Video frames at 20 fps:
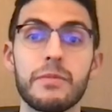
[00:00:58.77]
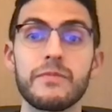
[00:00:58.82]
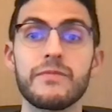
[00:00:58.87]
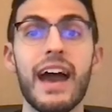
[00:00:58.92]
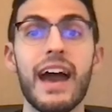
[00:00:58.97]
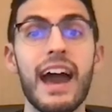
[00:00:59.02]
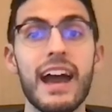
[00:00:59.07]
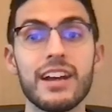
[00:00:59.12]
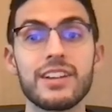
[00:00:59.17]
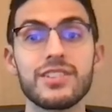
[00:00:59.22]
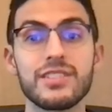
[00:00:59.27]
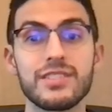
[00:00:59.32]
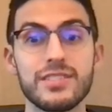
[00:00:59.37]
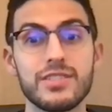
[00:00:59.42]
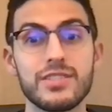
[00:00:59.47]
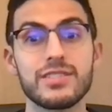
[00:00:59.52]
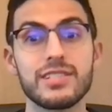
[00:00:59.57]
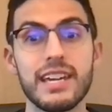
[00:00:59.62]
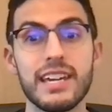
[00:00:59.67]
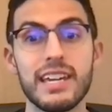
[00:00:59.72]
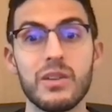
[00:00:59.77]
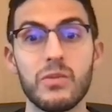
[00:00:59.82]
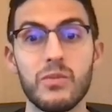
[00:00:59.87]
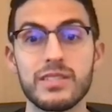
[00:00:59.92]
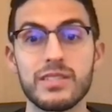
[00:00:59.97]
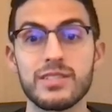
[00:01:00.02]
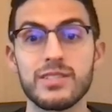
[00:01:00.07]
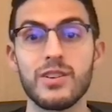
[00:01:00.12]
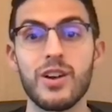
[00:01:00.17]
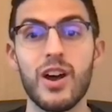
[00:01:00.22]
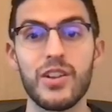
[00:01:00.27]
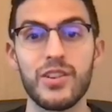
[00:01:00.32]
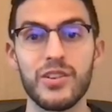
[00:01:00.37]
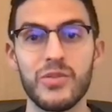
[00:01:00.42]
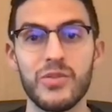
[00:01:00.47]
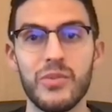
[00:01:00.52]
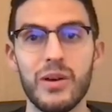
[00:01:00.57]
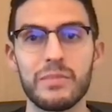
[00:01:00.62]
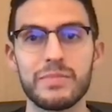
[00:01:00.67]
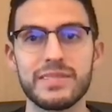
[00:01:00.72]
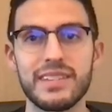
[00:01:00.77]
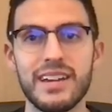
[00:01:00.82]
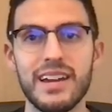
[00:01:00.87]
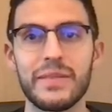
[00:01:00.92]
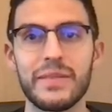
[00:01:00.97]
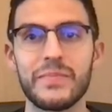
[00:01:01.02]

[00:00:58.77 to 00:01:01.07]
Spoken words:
actions they're taking once they're on your website.